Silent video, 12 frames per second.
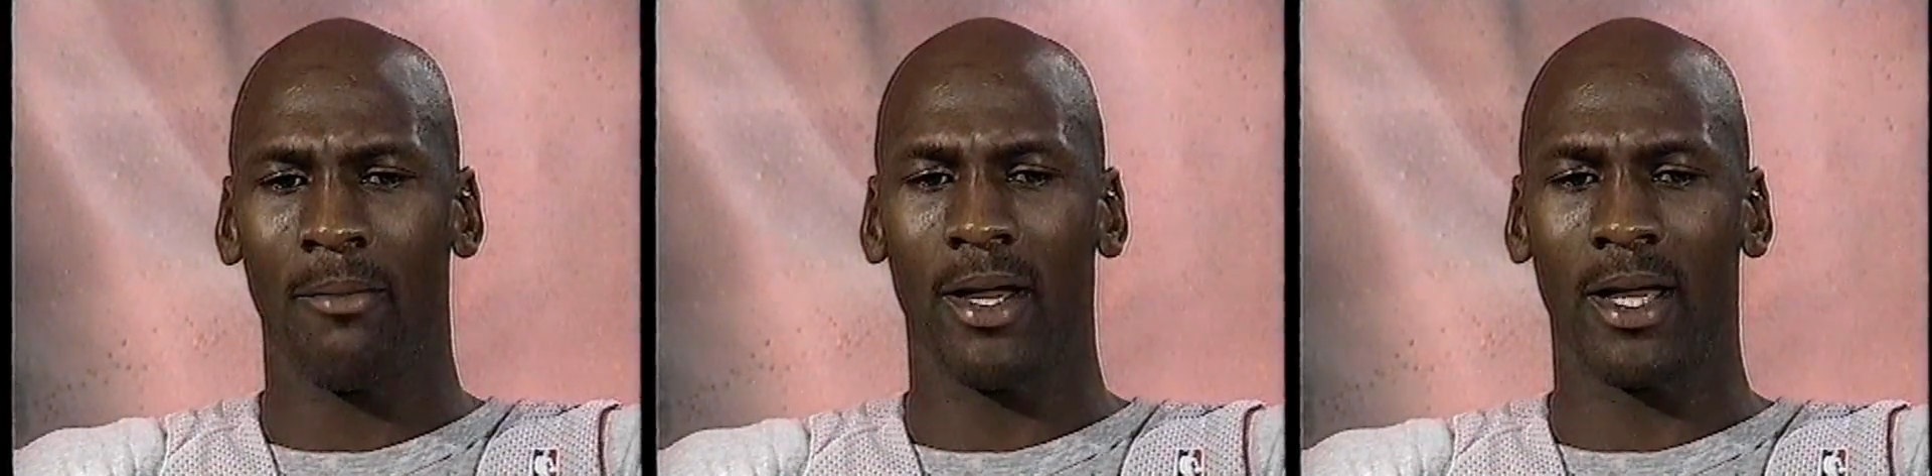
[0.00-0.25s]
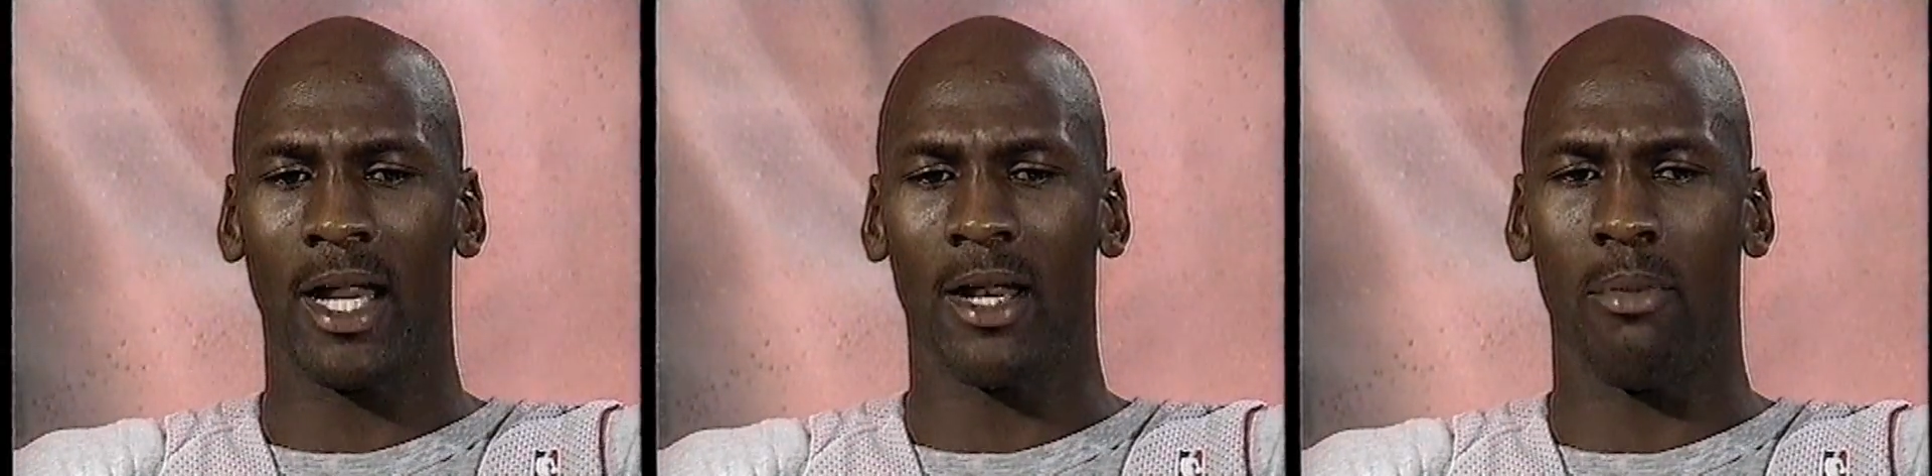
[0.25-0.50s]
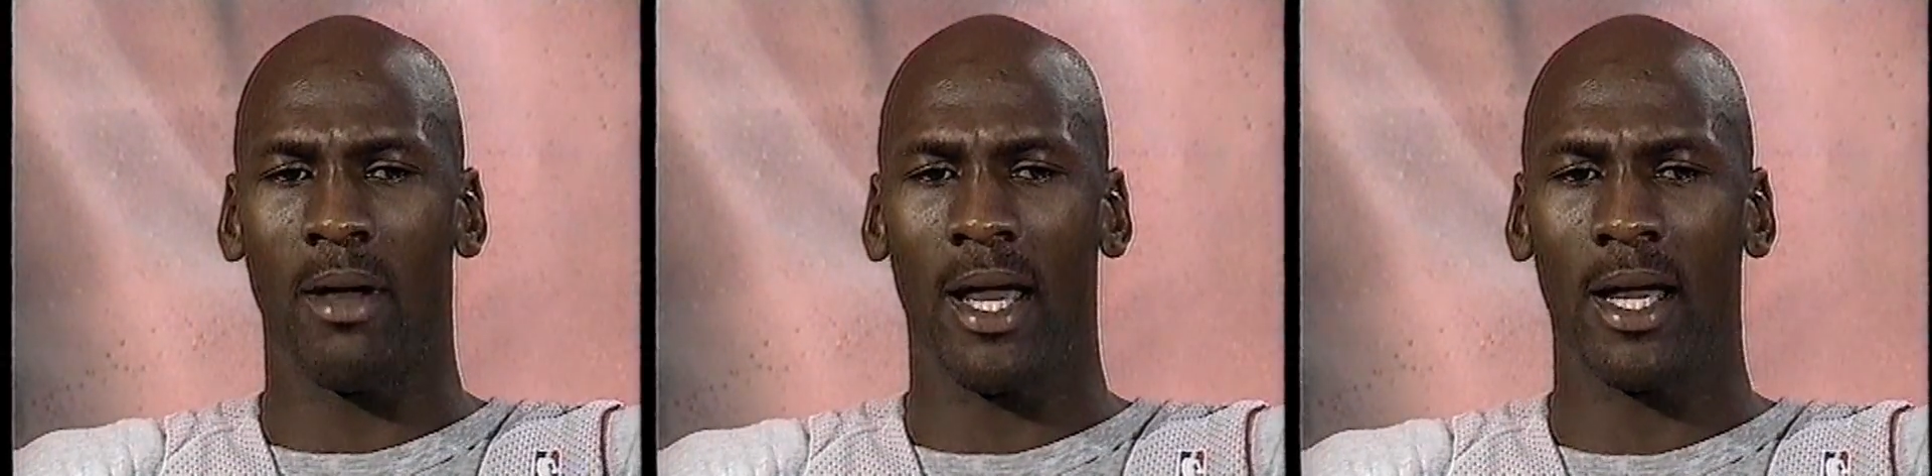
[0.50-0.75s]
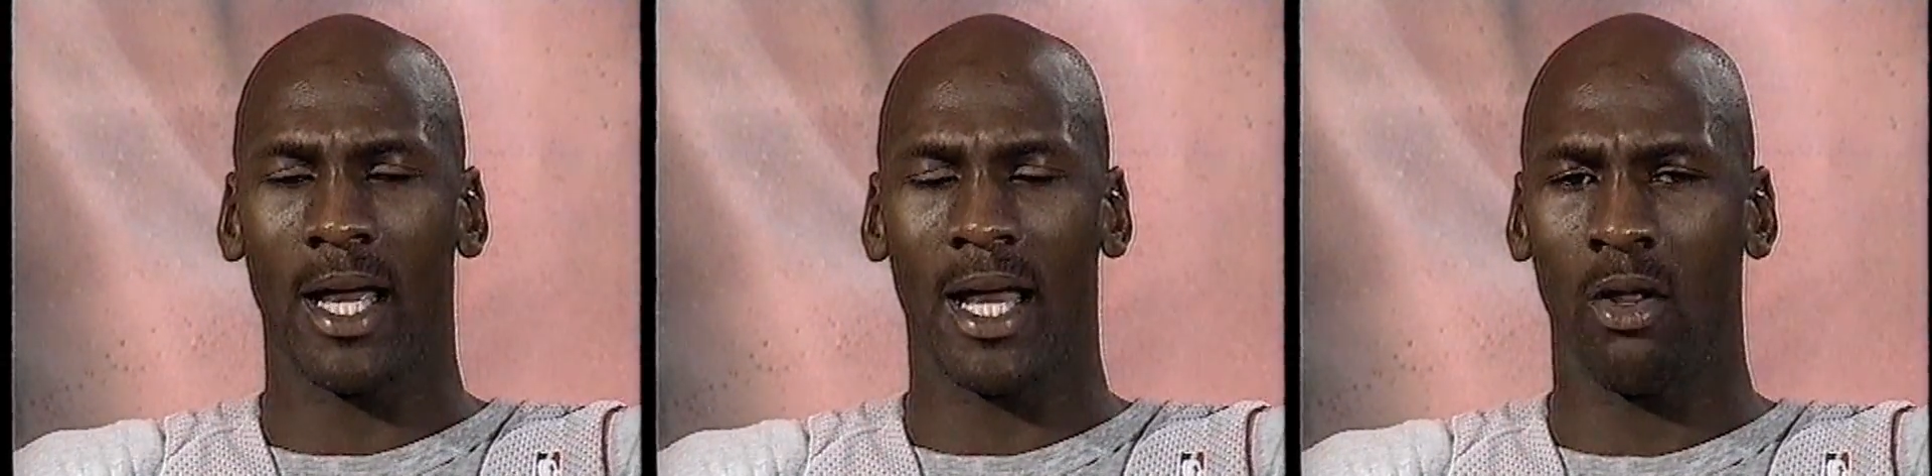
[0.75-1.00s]
I got it back.
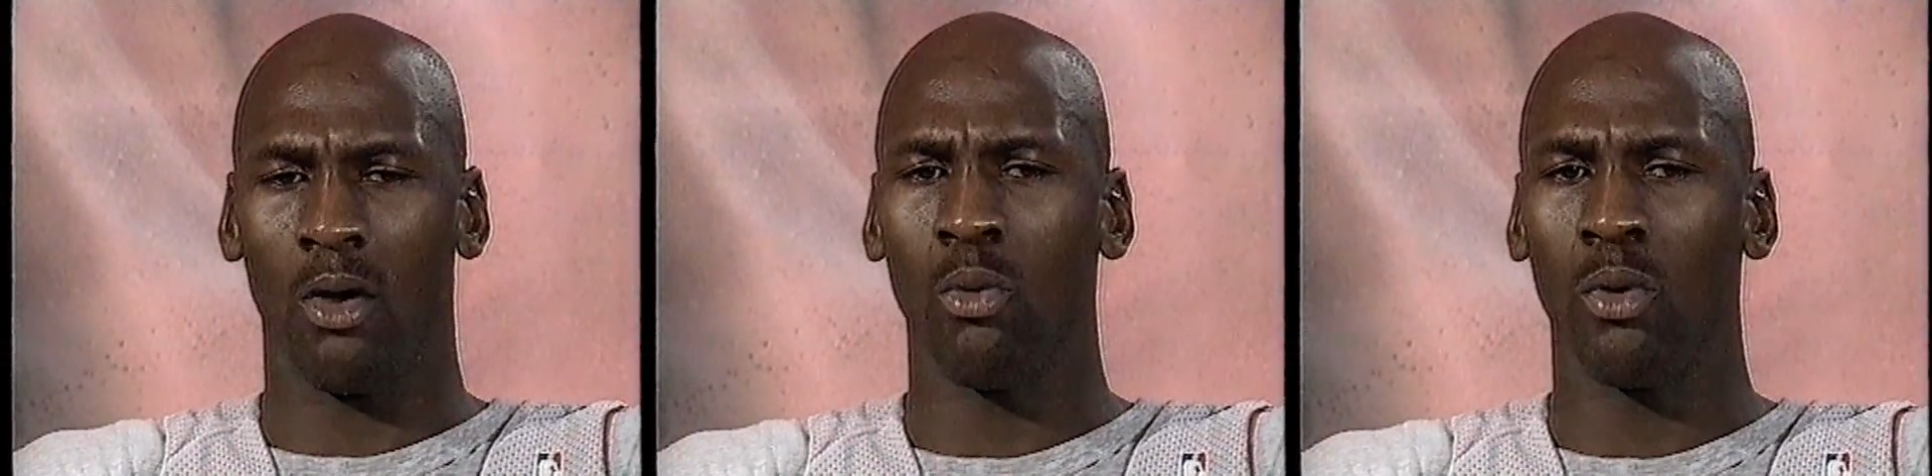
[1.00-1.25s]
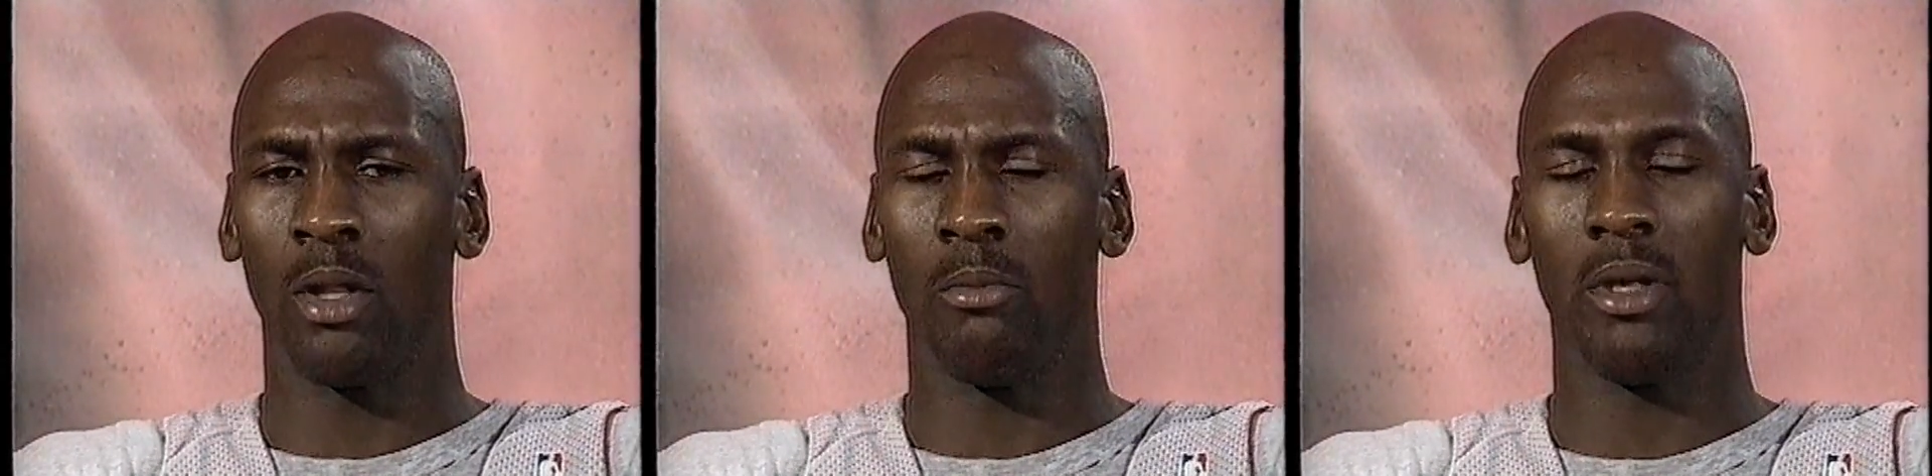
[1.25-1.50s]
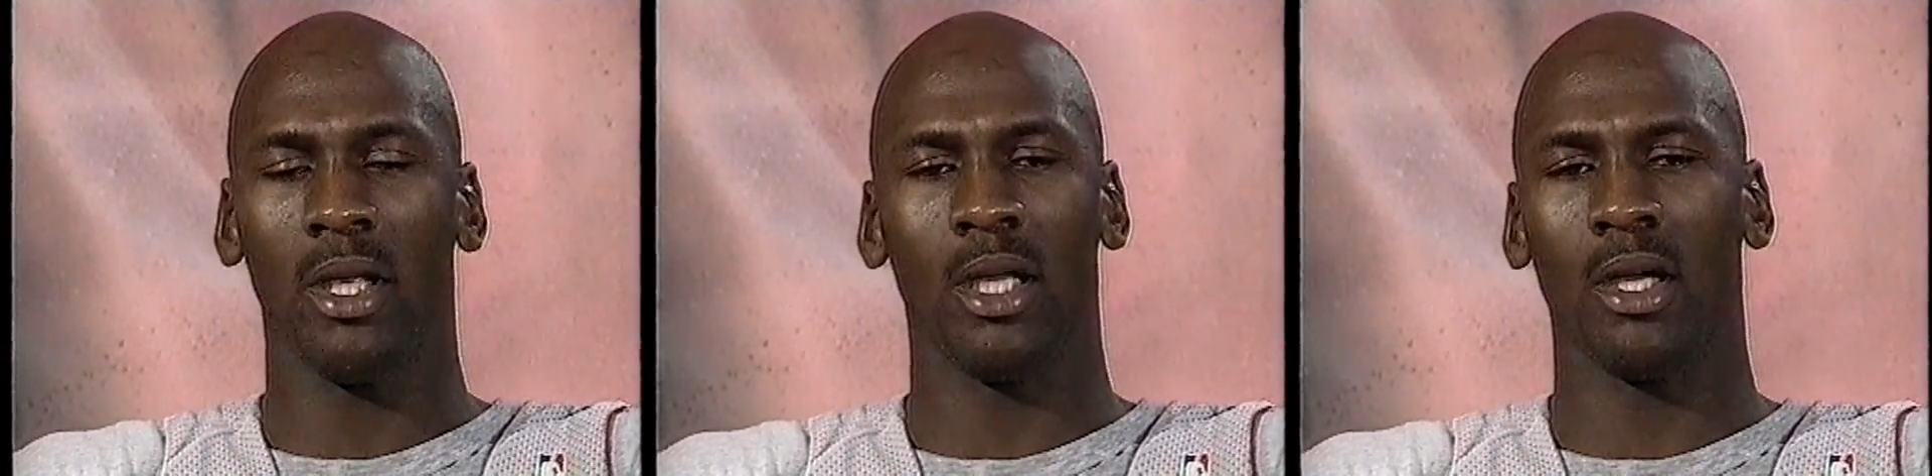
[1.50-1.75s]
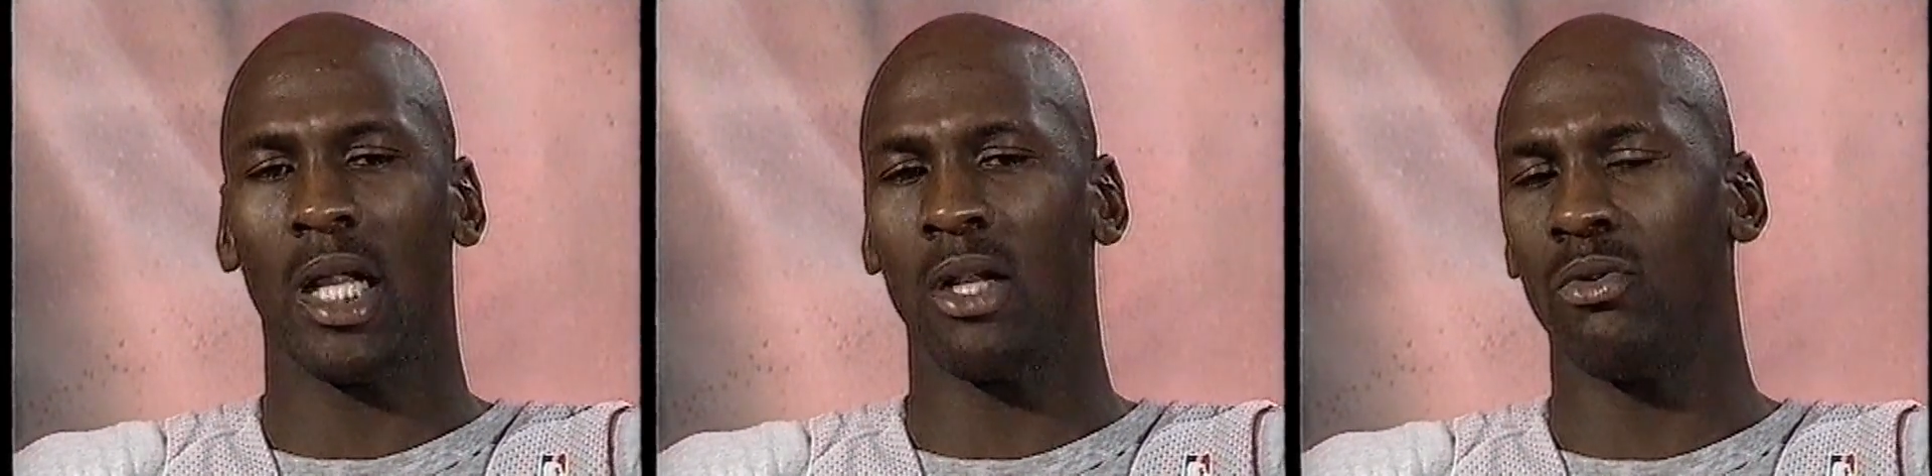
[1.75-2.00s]
How long will it be here?
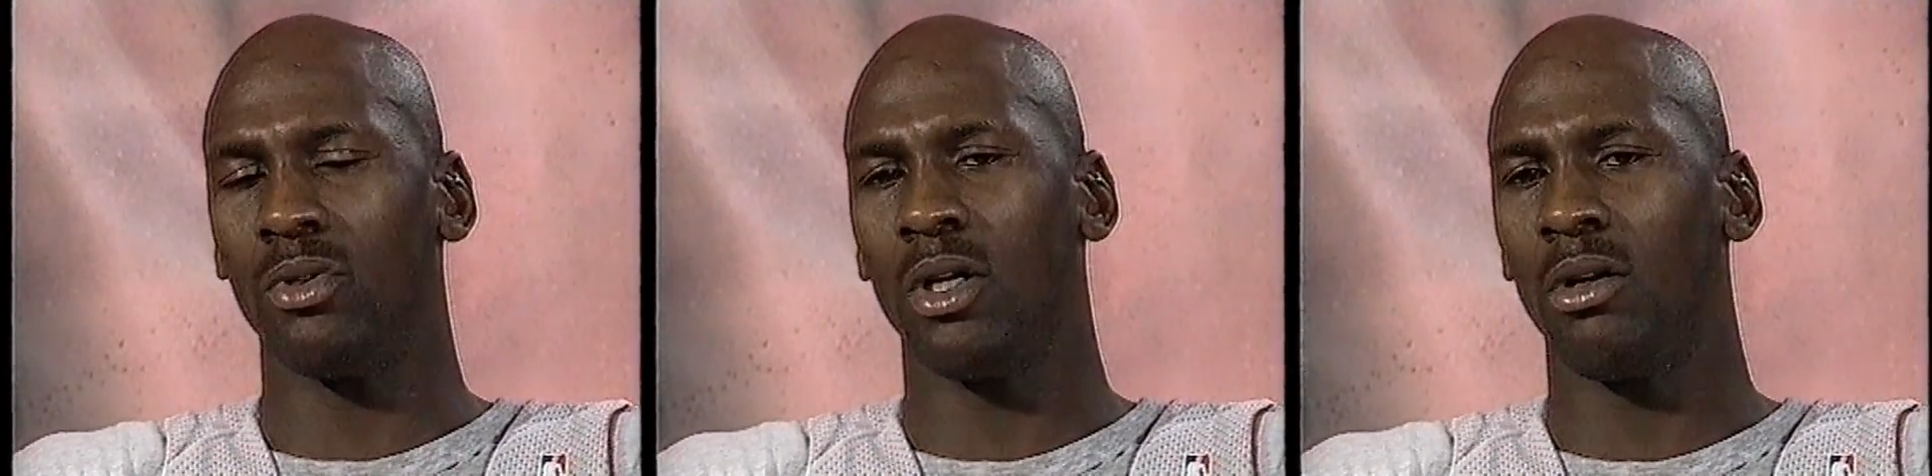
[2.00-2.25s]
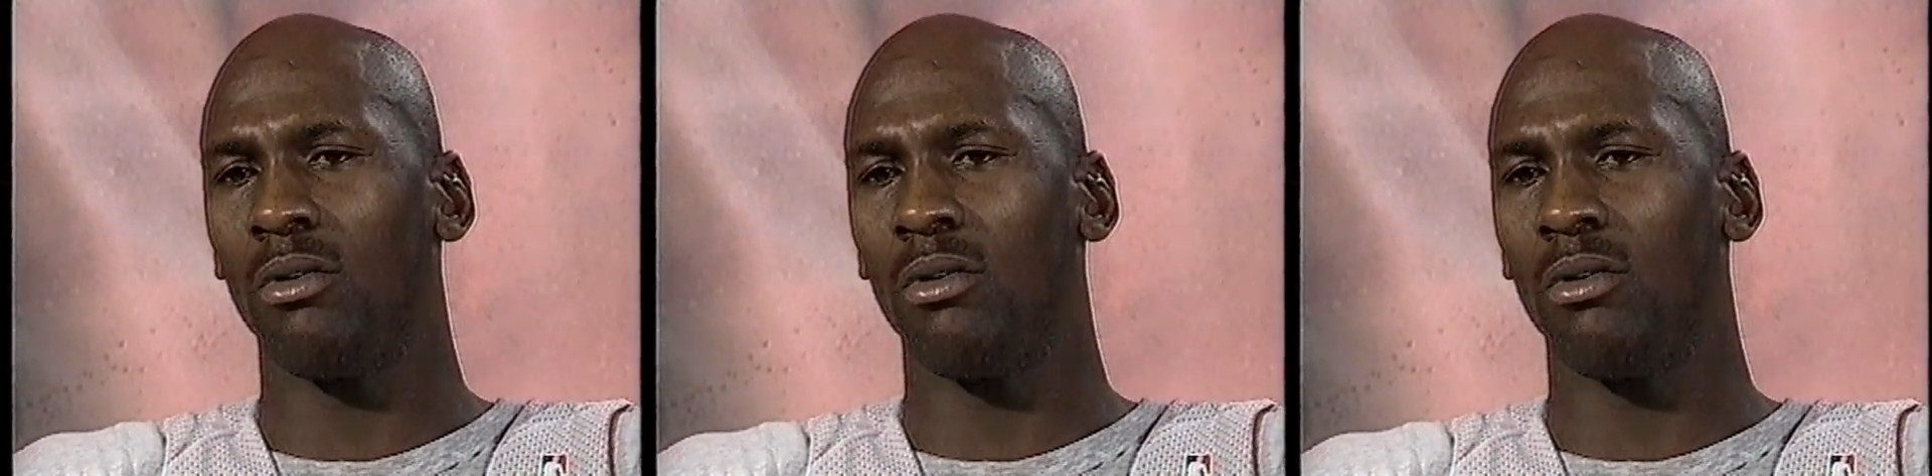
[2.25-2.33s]
I don't know.